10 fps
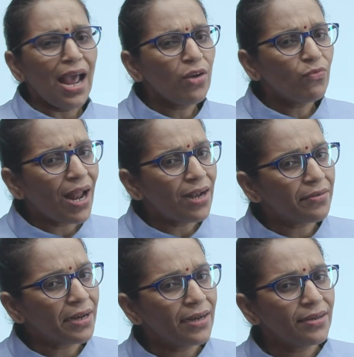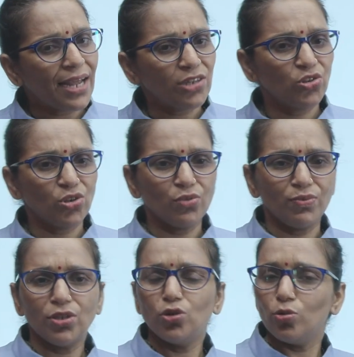and well-drained texture
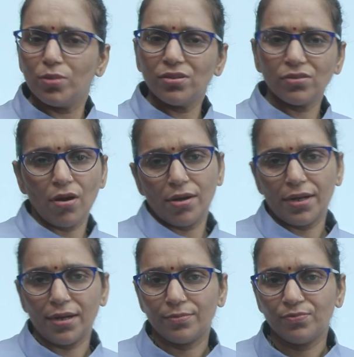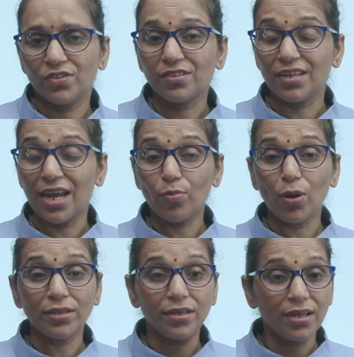with humus content.
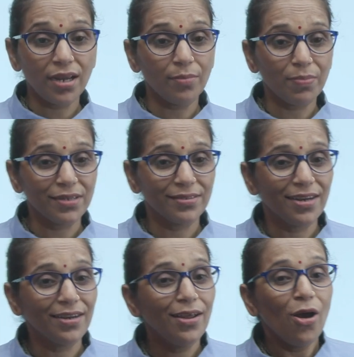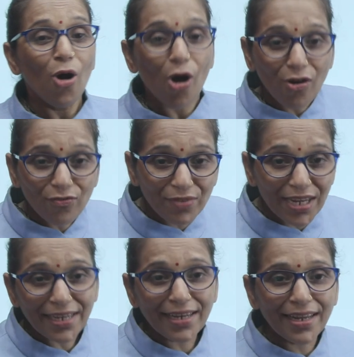68.38% of
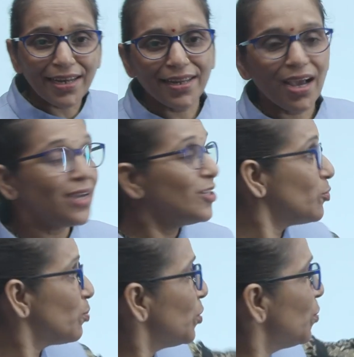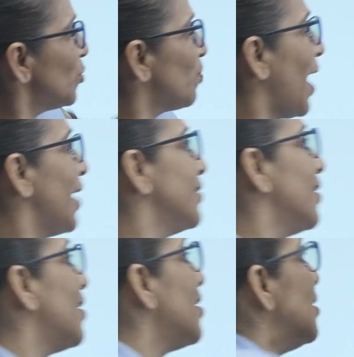wheat in India is produced by
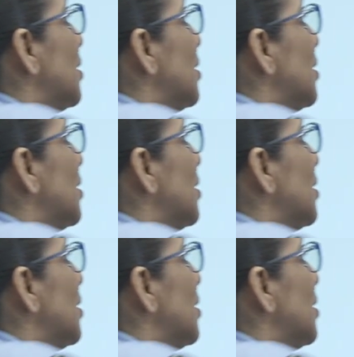the